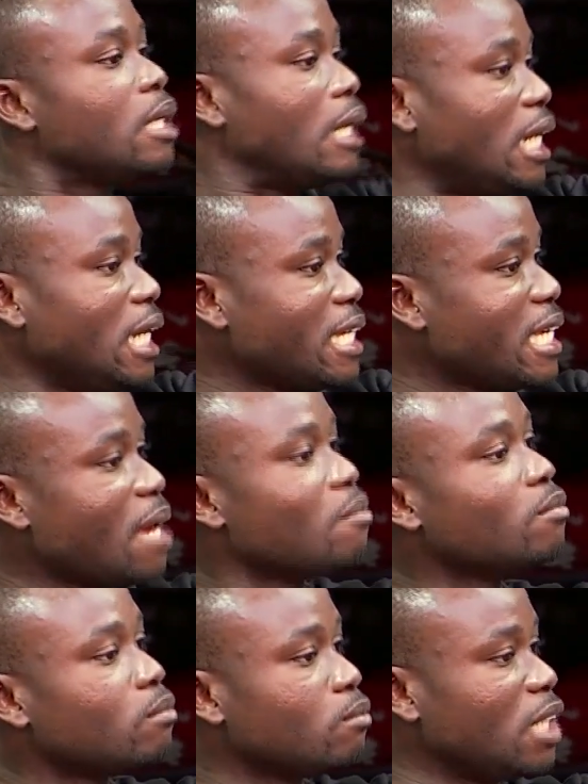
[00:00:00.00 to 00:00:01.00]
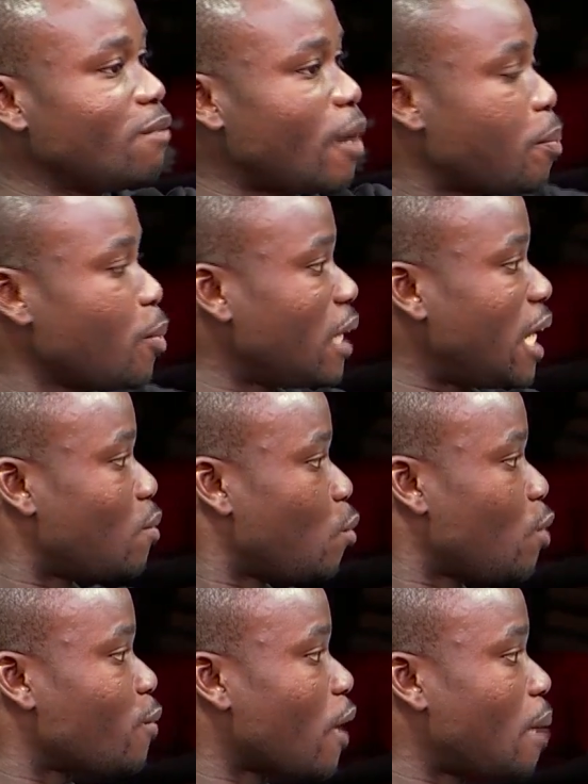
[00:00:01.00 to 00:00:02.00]
League game. Liverpool and
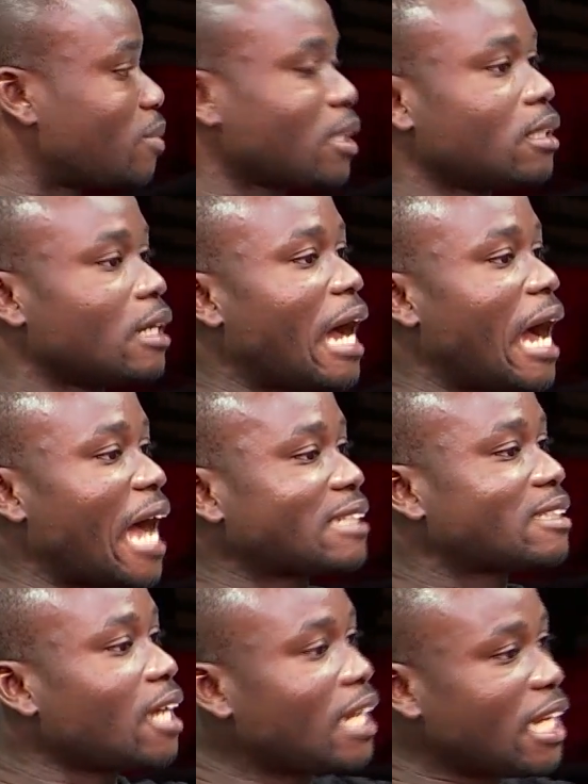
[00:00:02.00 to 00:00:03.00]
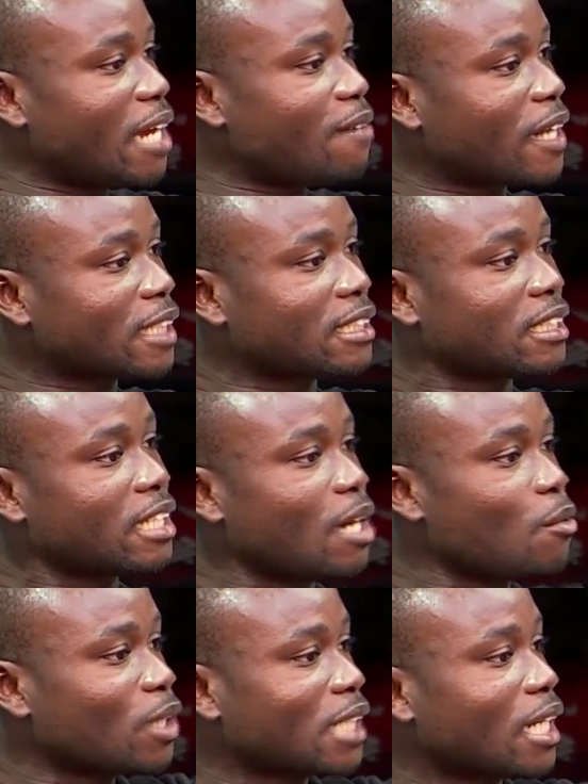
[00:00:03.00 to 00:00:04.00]
Wolverhampton. Arsenal and Everton. It
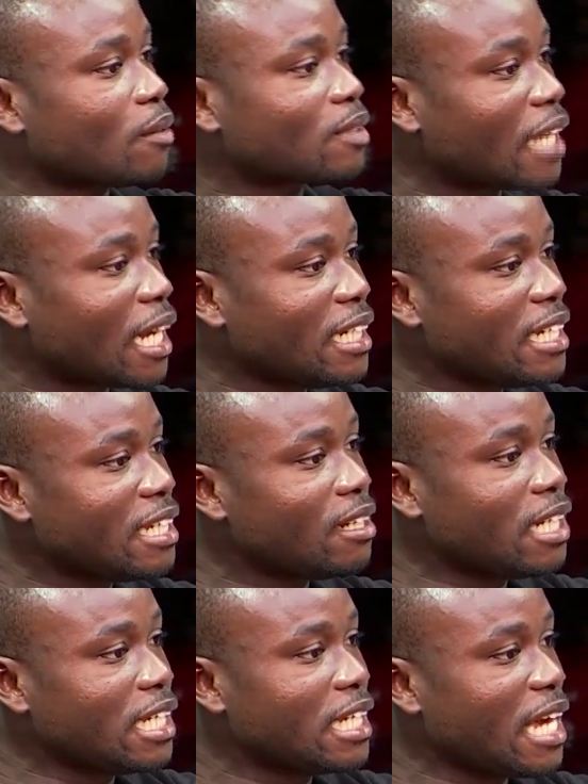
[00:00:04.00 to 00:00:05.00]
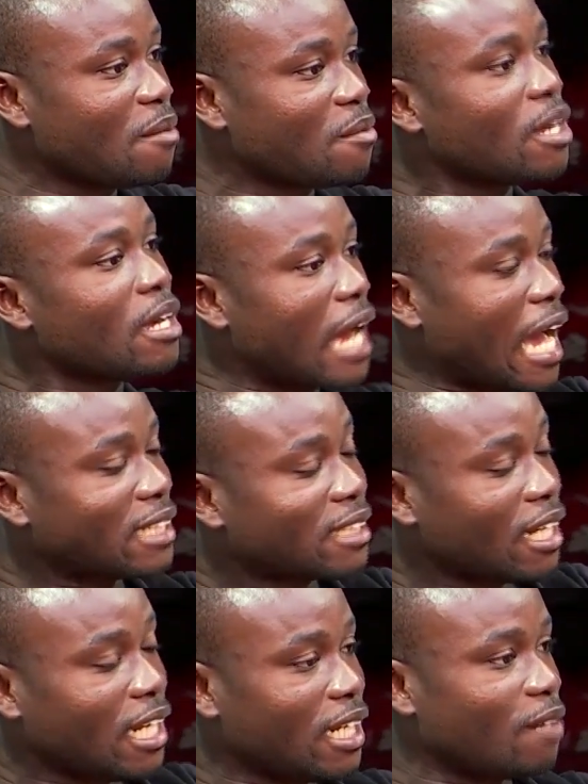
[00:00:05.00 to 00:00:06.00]
was an outstanding league game.
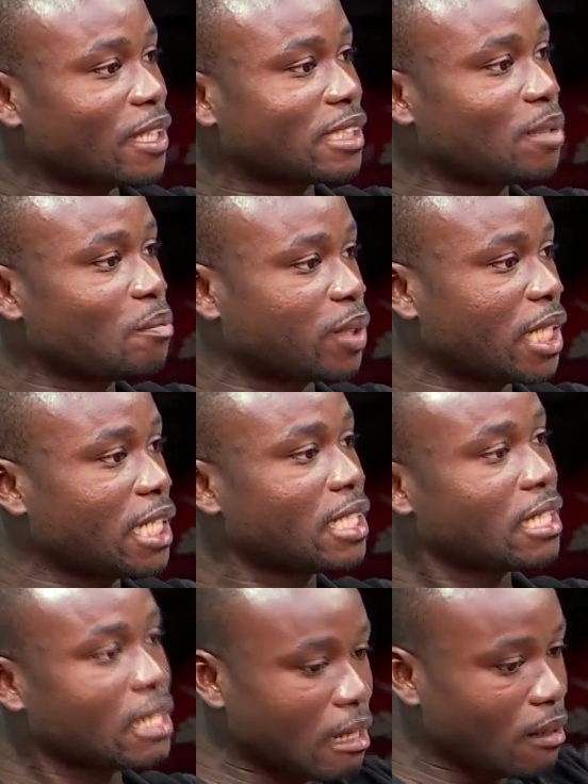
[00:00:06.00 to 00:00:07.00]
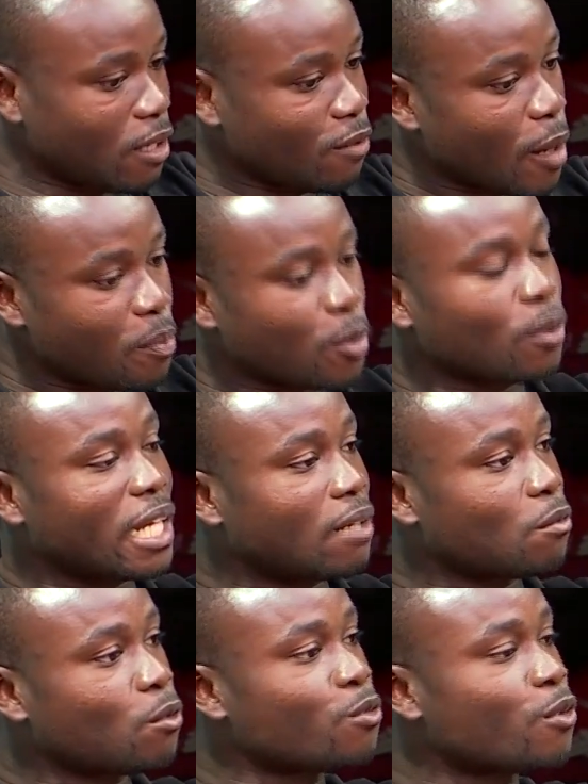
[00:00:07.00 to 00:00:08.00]
Arsenal and Everton played. Liverpool and
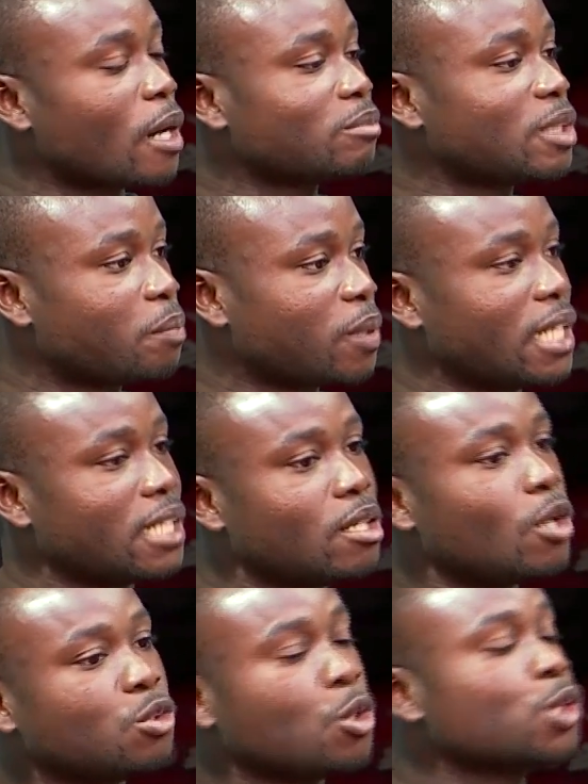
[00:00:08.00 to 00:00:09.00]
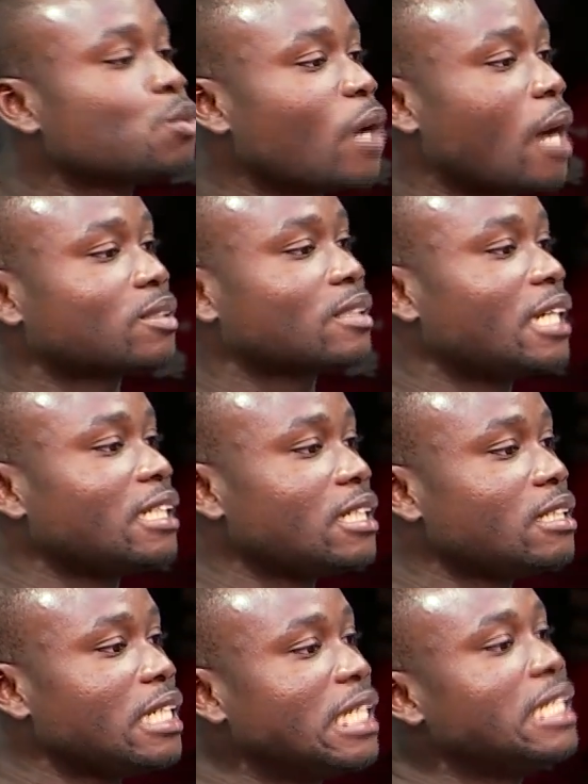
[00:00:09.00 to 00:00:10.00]
Wolverhampton played. Those were
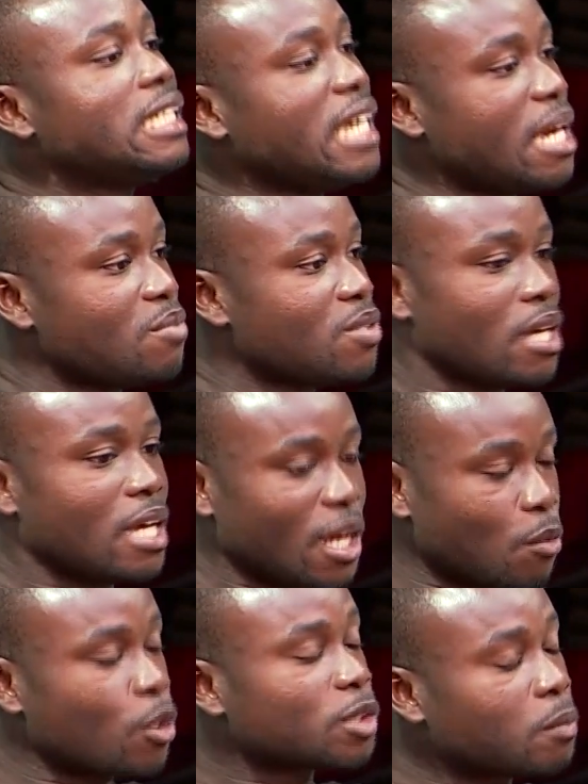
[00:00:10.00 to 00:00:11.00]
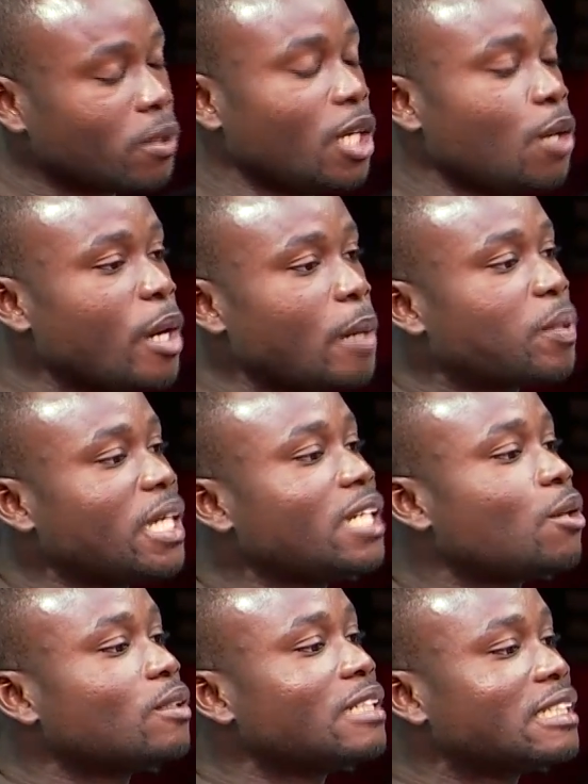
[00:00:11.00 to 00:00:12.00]
outstanding league games. They were played
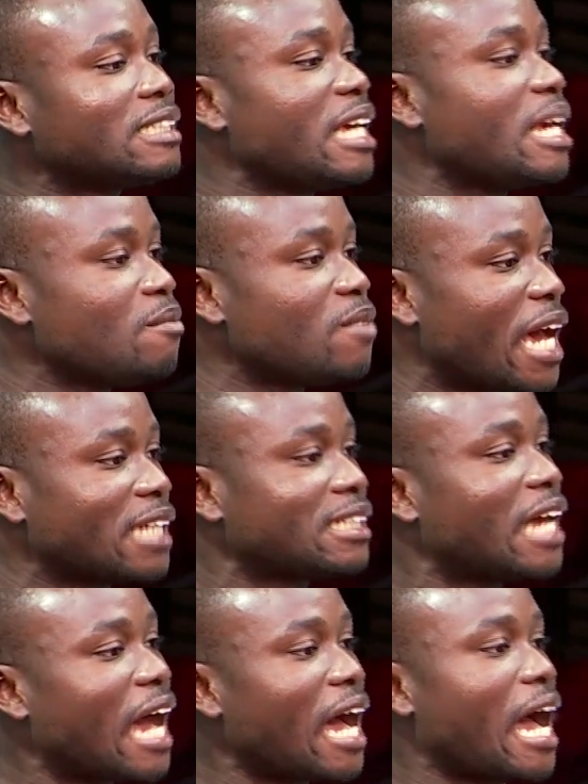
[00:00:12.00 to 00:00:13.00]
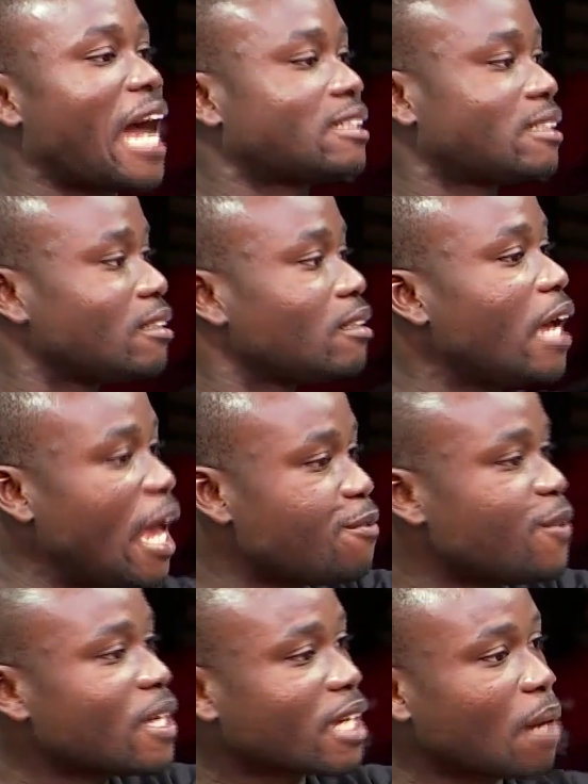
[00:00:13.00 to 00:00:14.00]
on the same night as
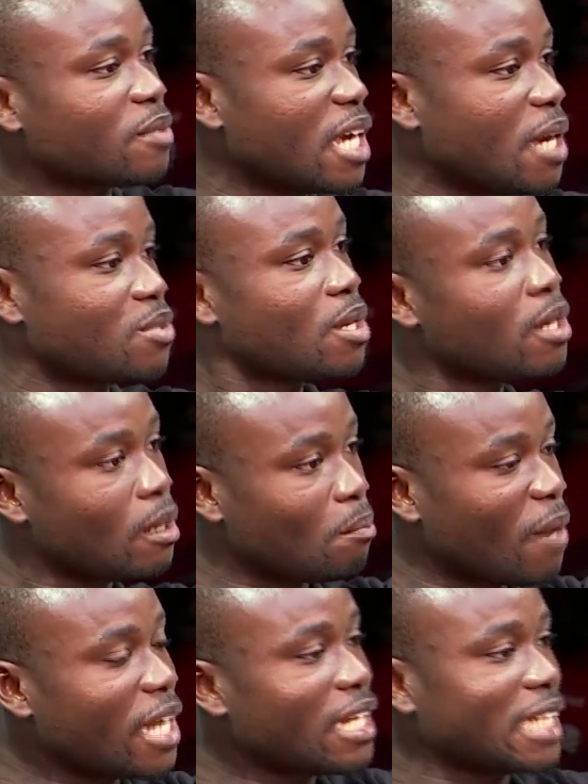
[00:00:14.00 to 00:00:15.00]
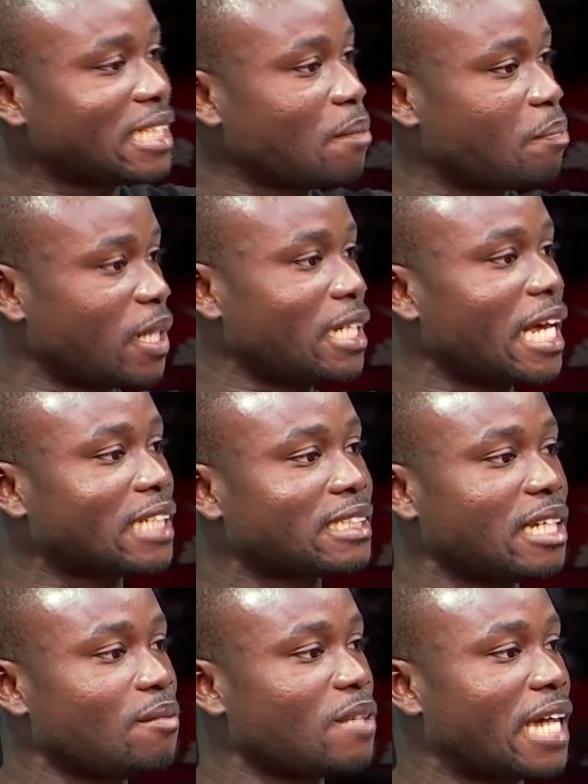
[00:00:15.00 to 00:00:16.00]
FA Cup games. Man United played that
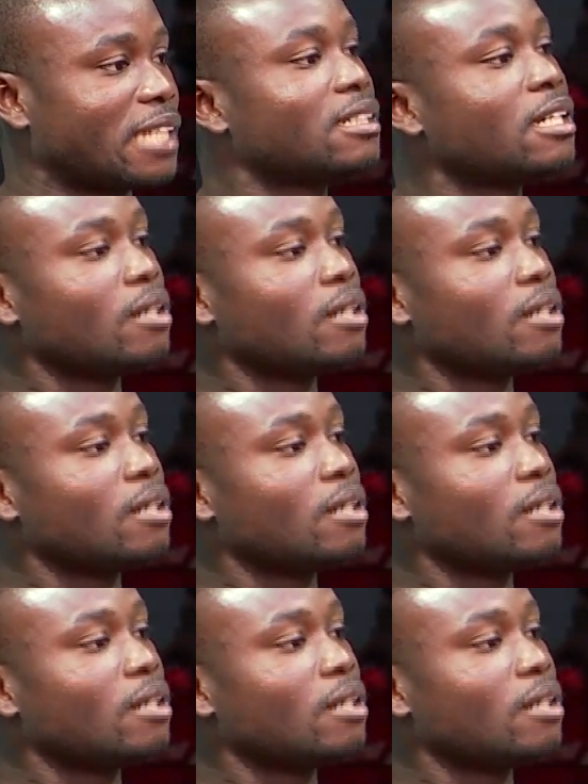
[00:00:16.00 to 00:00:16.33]
same night.